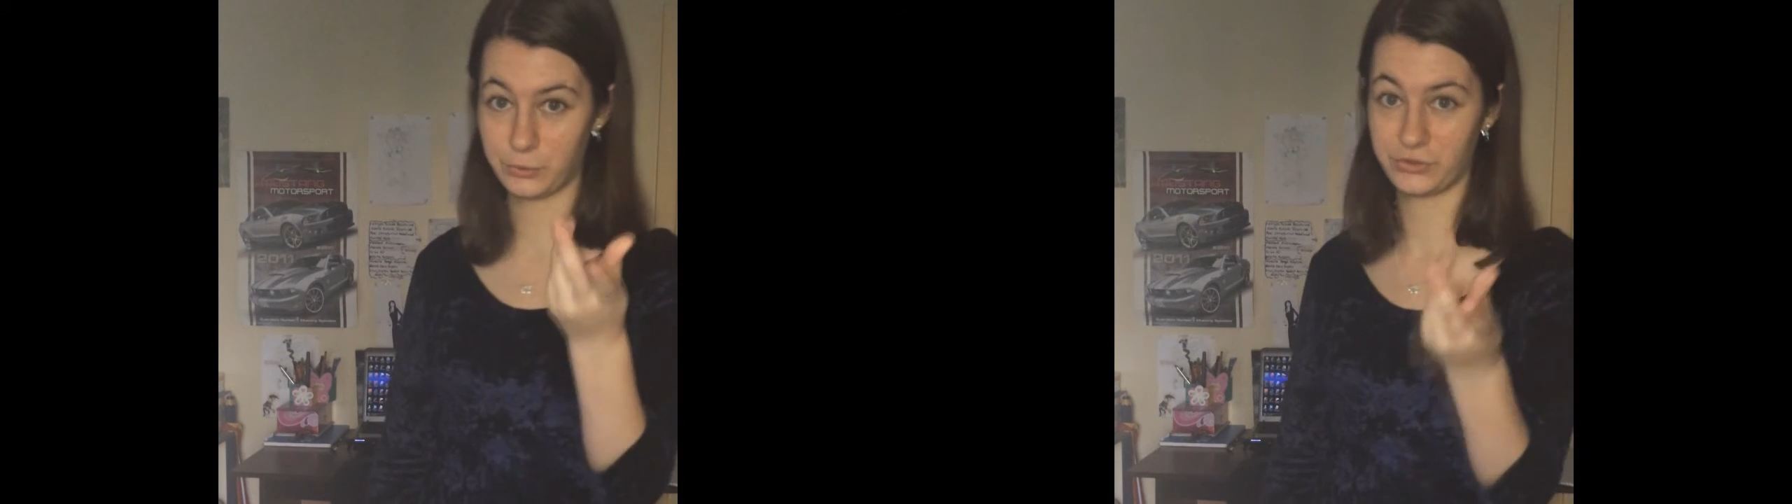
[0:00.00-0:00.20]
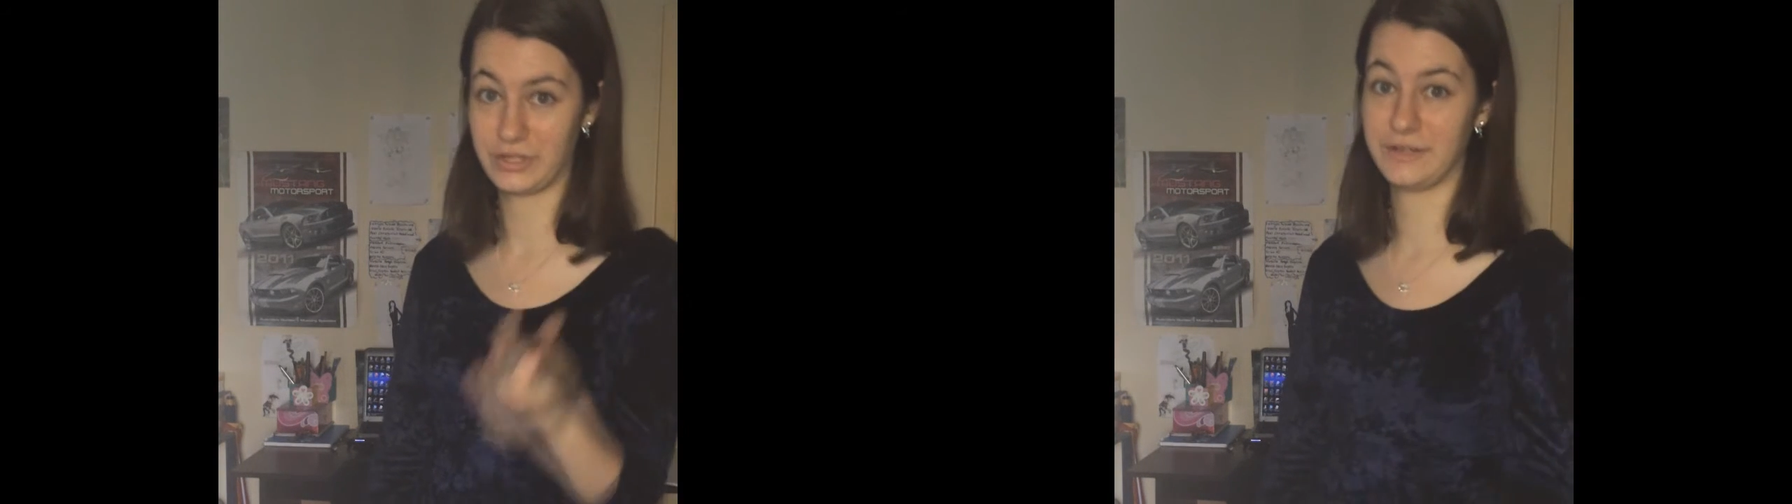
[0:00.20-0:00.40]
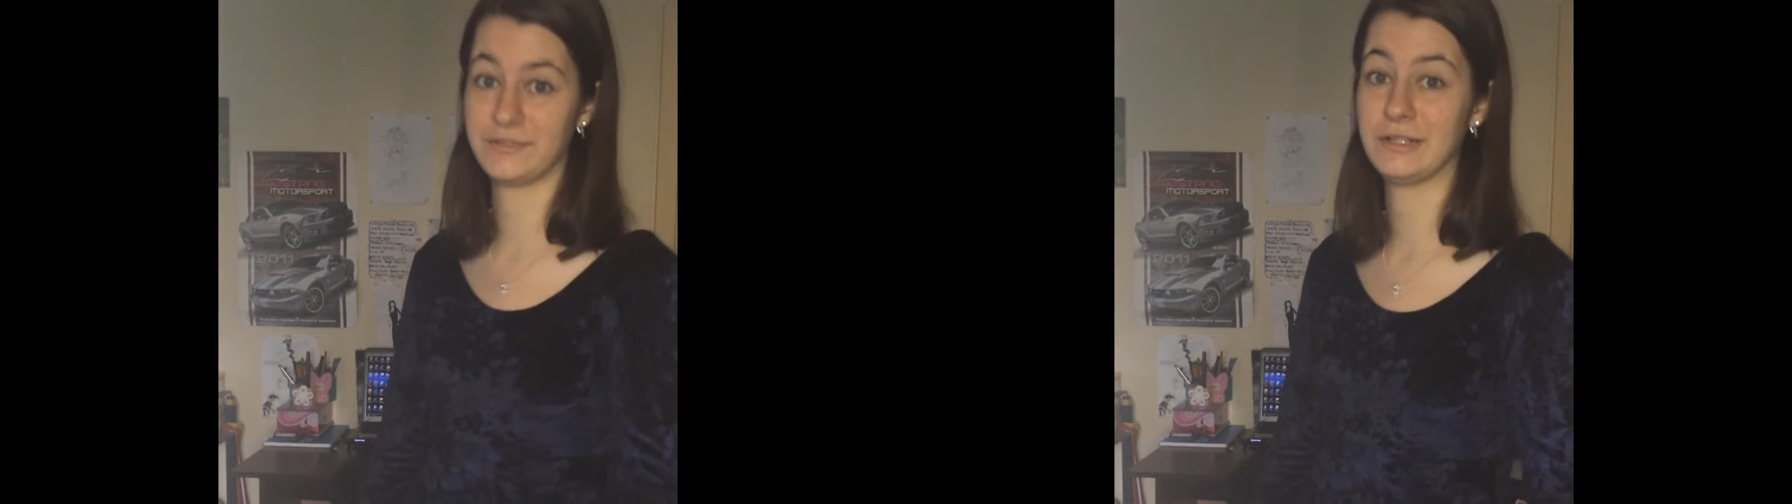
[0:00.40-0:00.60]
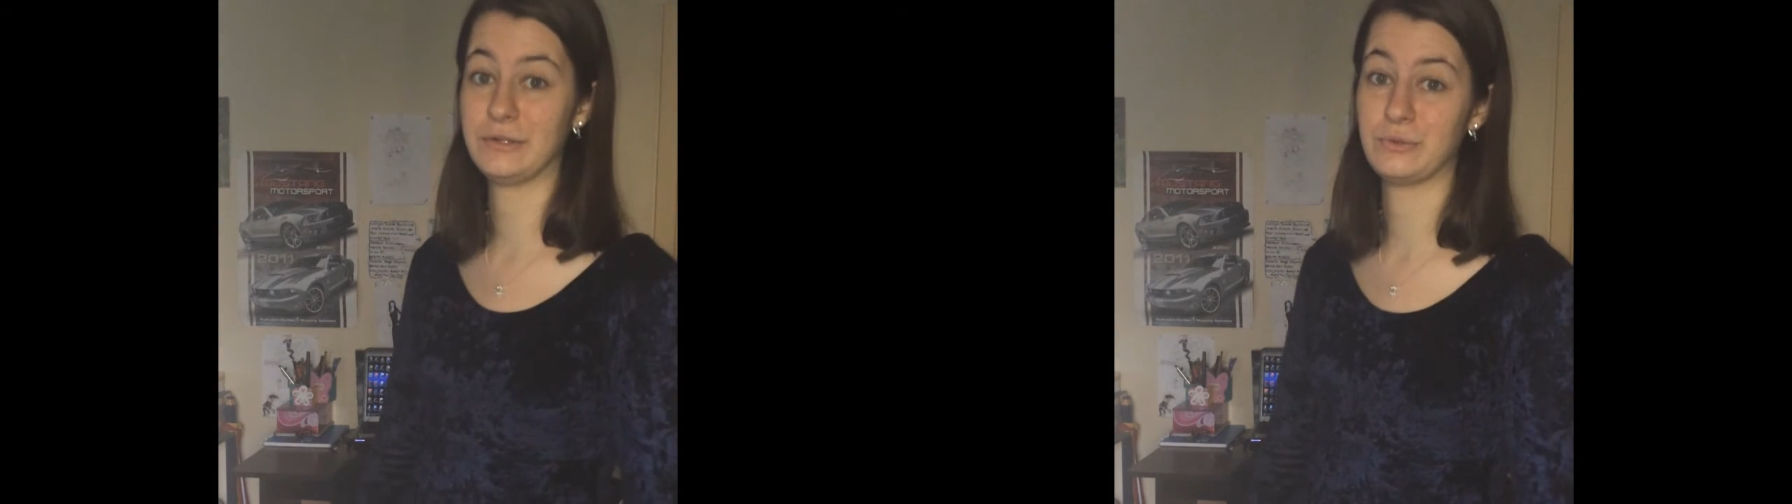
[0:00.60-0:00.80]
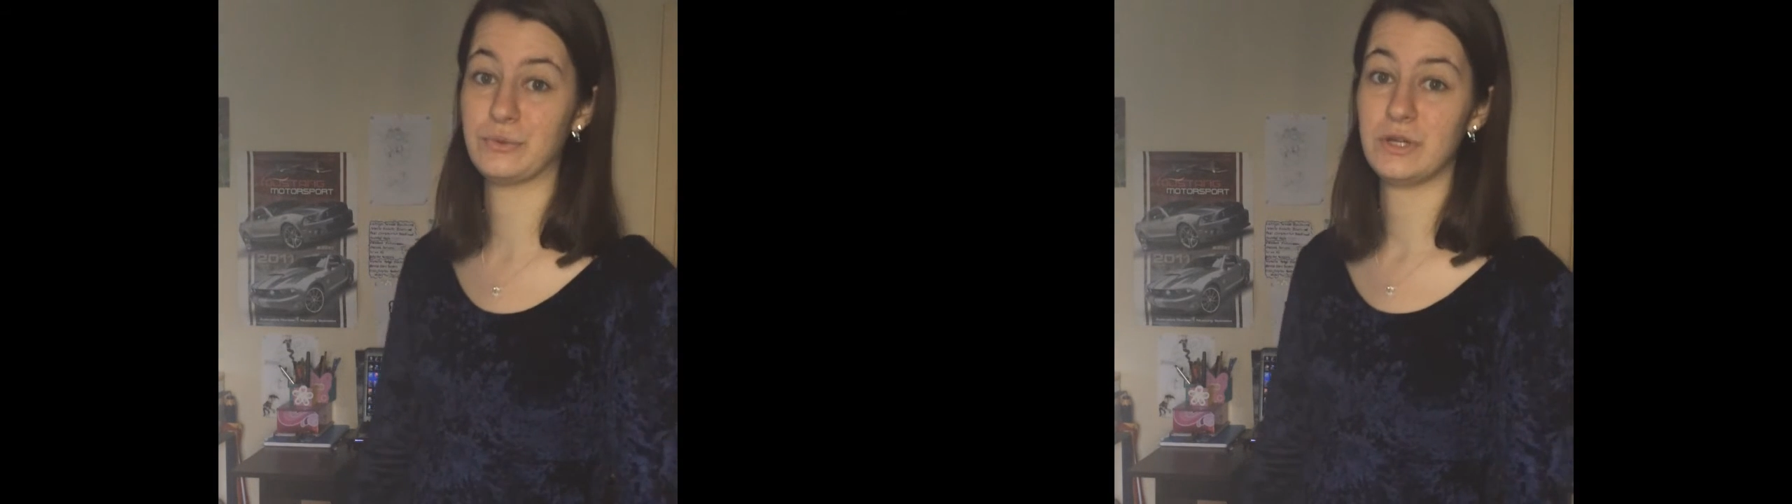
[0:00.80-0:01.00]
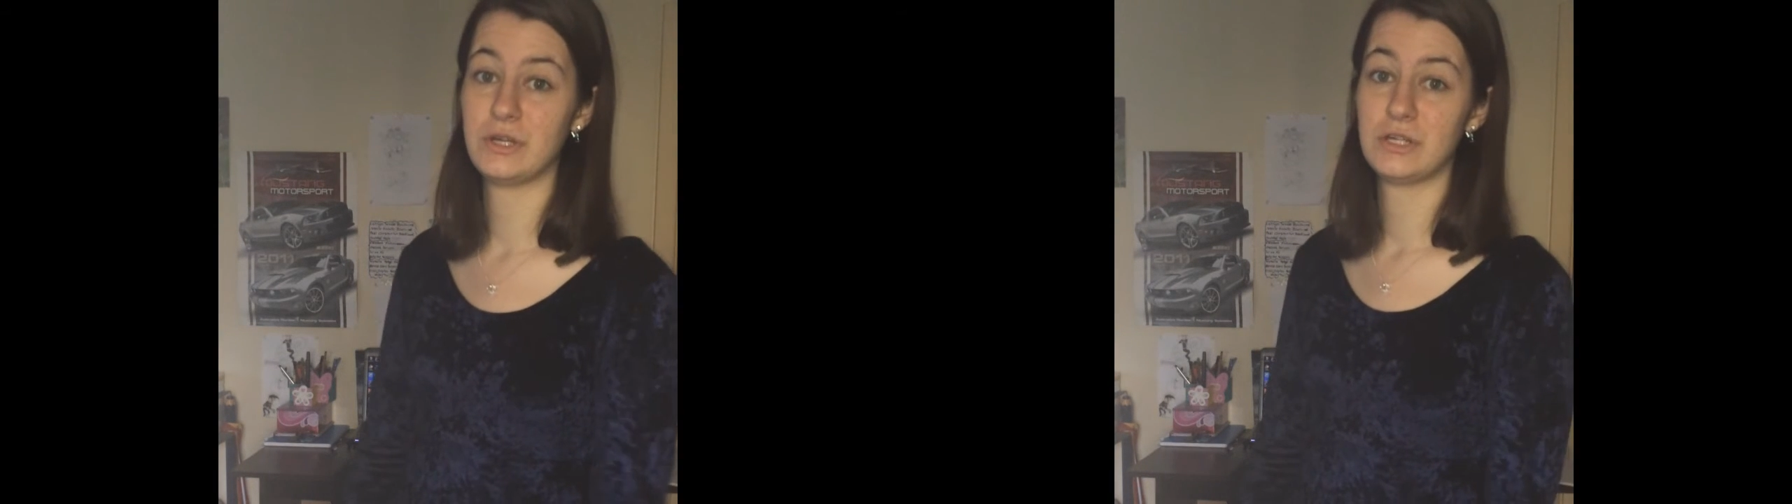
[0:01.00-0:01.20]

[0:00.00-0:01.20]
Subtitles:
I also love the little